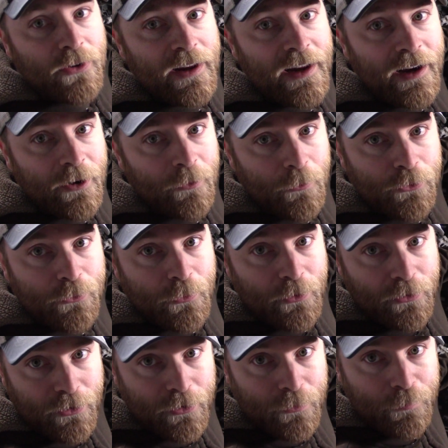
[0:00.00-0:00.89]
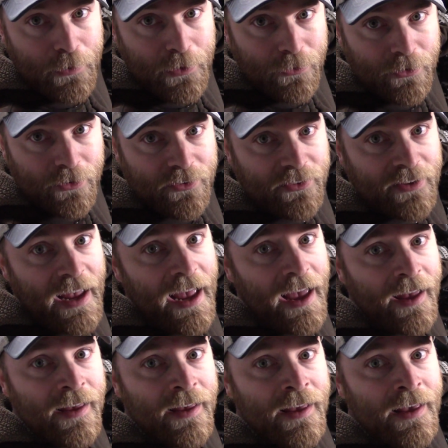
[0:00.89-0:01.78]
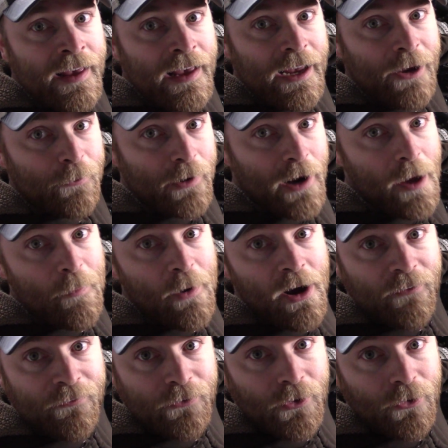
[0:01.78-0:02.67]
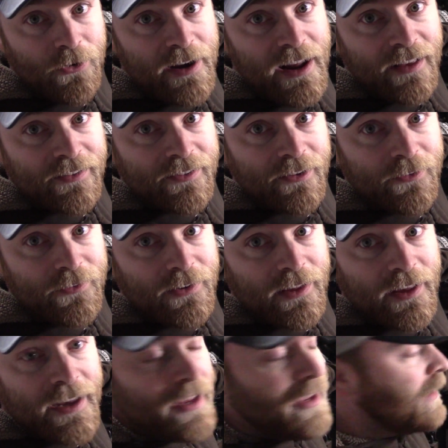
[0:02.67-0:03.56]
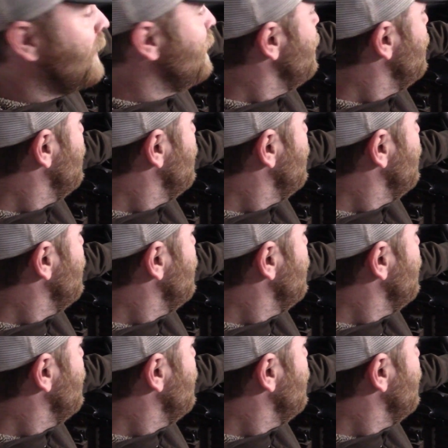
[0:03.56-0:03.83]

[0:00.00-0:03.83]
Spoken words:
here was where the computer sat. And when I'm off-roading at Silver Lake,